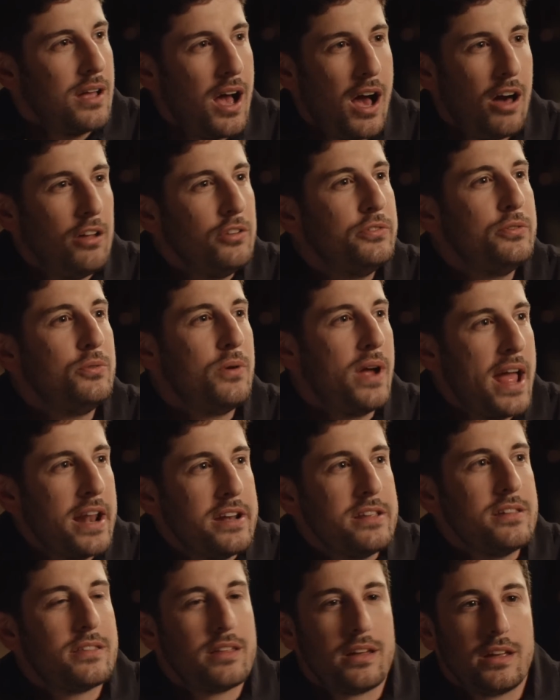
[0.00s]
I'll do
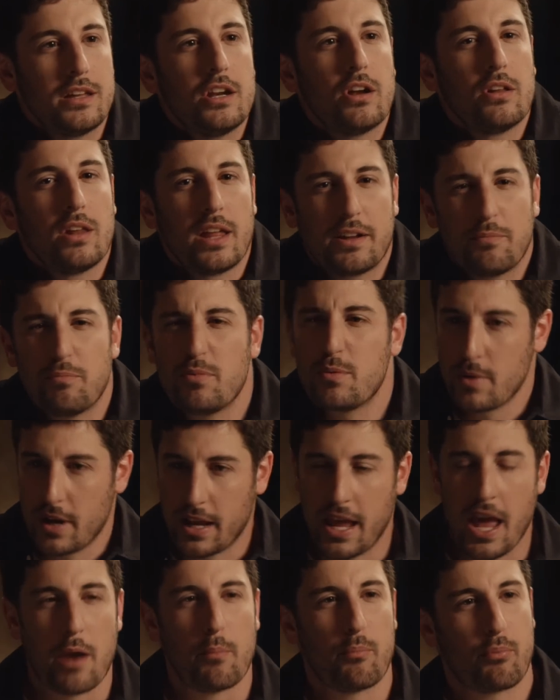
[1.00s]
anything. You know, like,
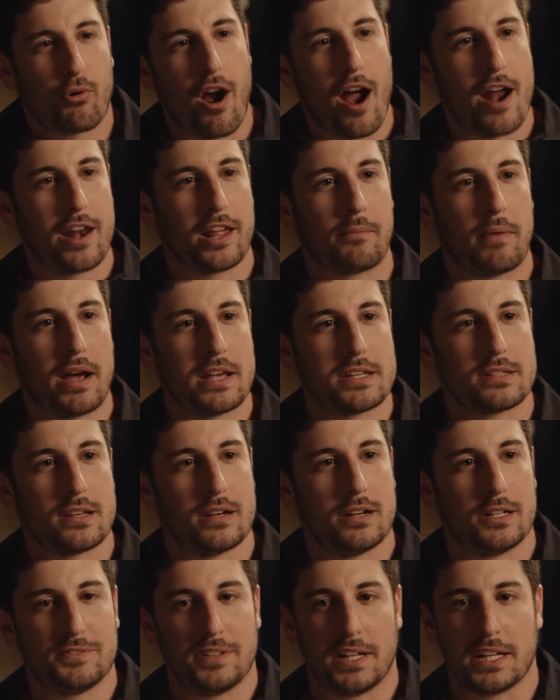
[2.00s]
again, priding
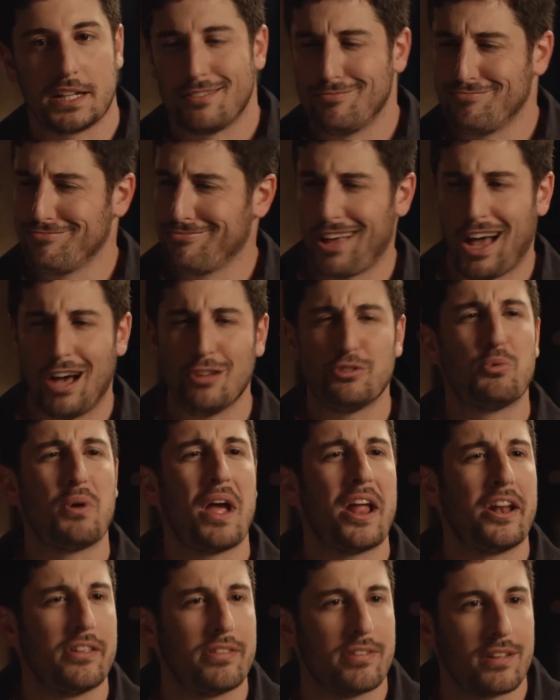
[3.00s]
myself, like, I'll do
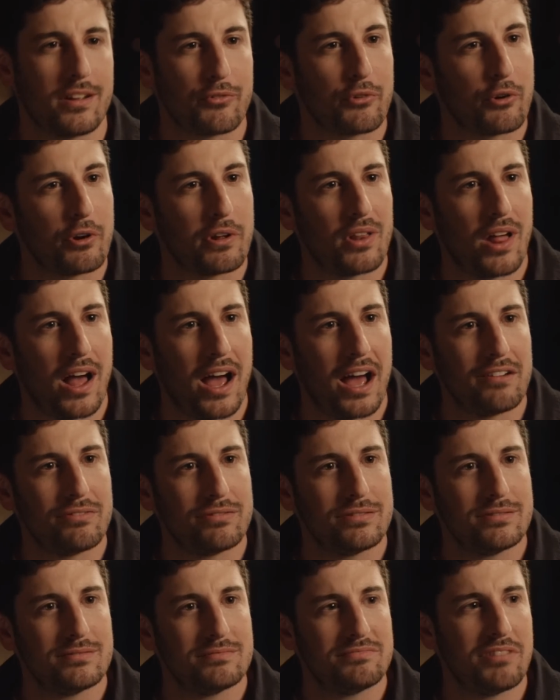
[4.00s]
anything for a laugh.
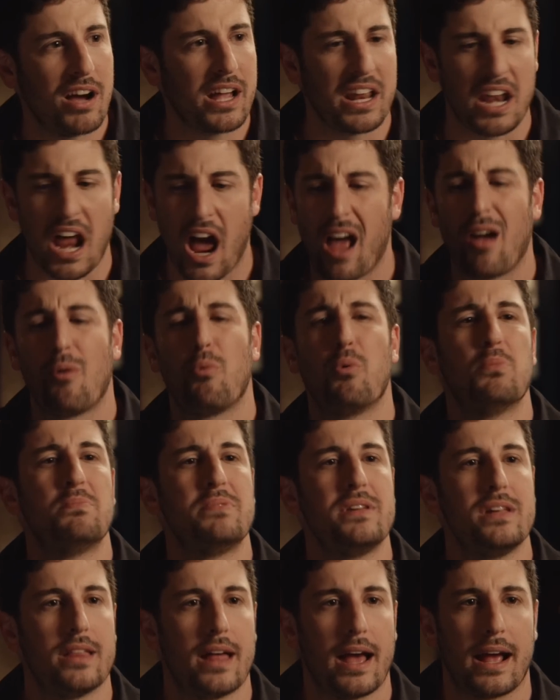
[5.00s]
Fucking, I will
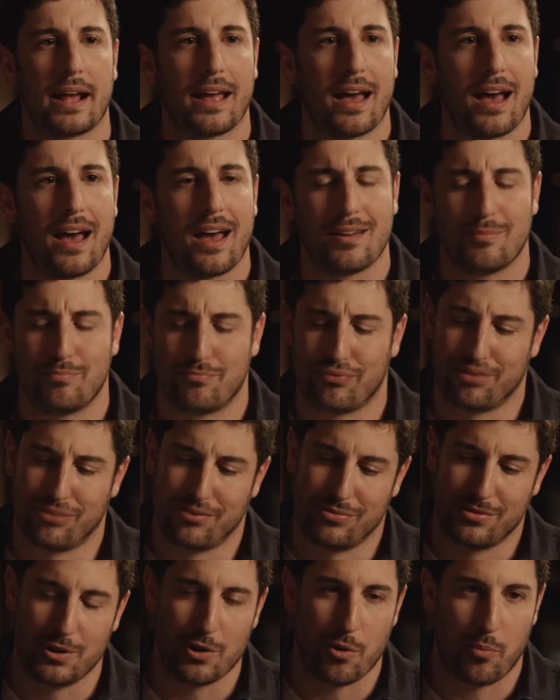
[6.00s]
be that guy,
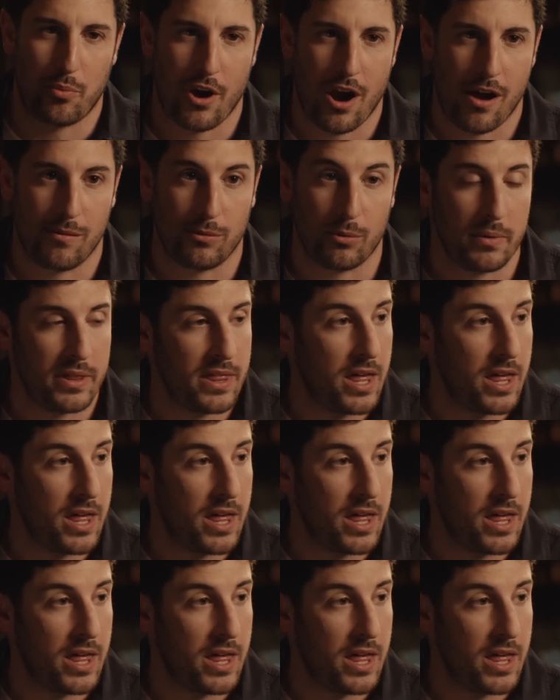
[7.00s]
no problem.